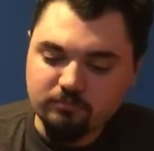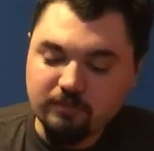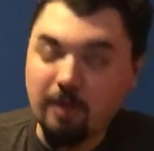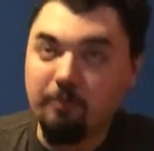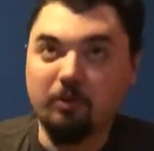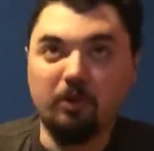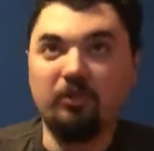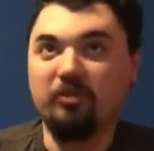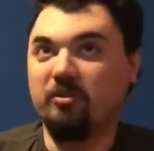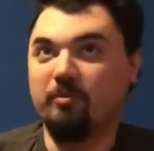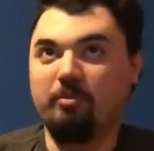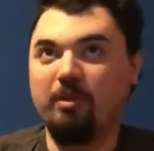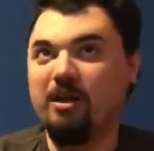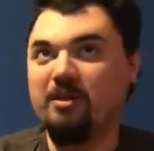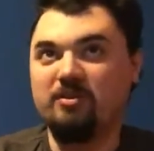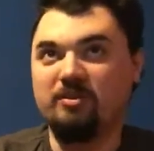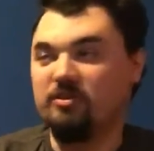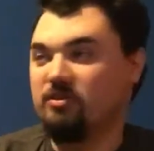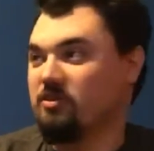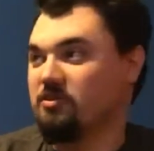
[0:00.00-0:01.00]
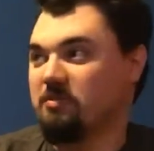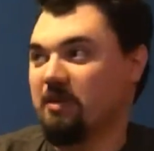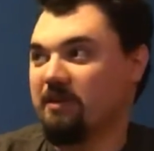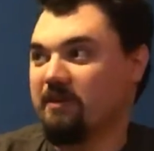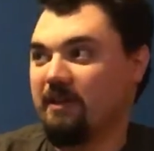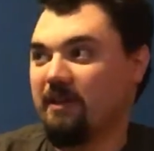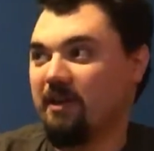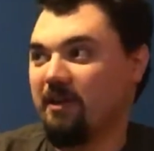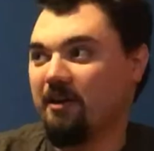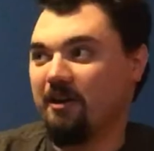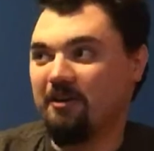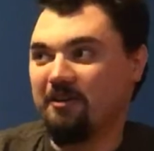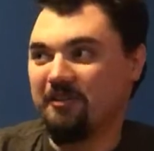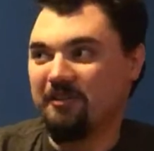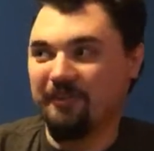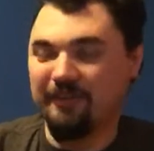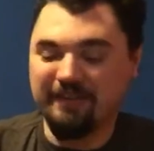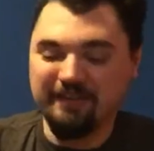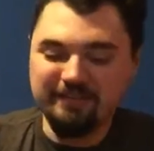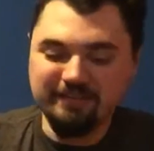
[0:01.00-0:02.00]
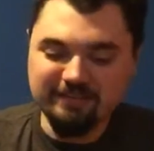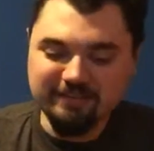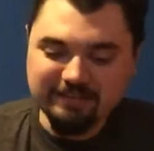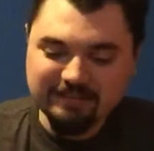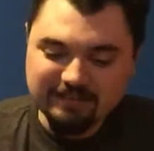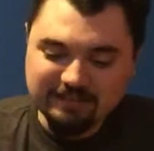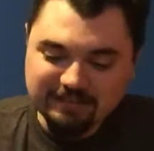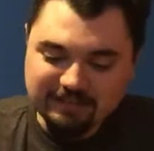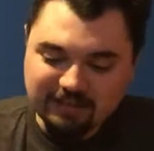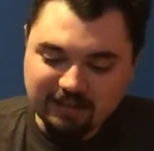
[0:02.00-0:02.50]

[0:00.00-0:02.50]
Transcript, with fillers: I'm really surprised it's just right there, honestly. I'm not.